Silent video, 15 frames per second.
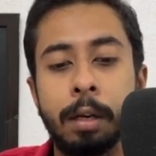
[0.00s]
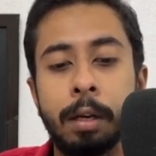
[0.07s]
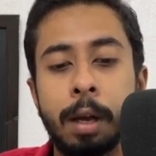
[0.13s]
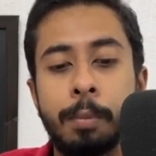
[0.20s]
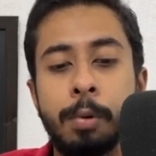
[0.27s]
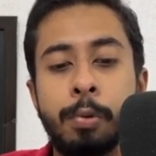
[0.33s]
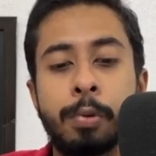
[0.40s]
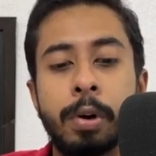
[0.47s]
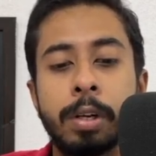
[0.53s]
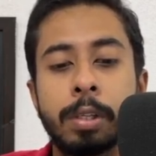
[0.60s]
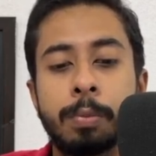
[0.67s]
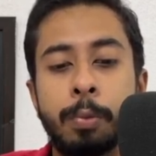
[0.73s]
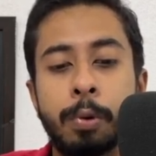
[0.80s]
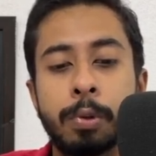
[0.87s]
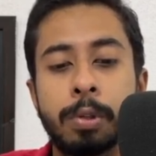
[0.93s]
w
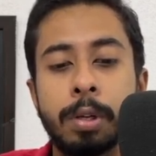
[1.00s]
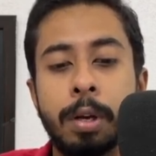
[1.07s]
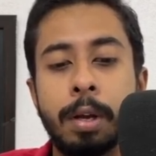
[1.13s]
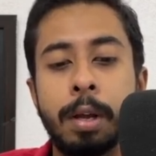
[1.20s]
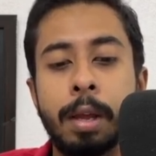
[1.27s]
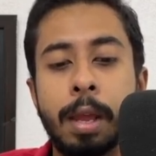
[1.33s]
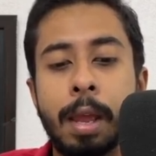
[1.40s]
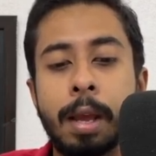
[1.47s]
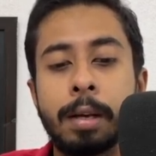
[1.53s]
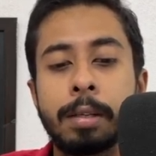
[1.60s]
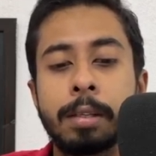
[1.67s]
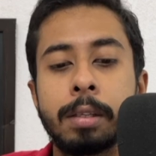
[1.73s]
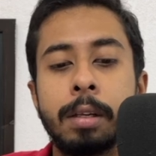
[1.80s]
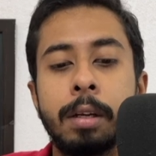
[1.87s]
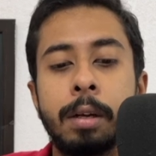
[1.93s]
transpose
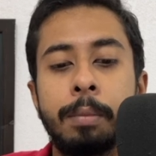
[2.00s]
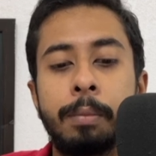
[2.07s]
x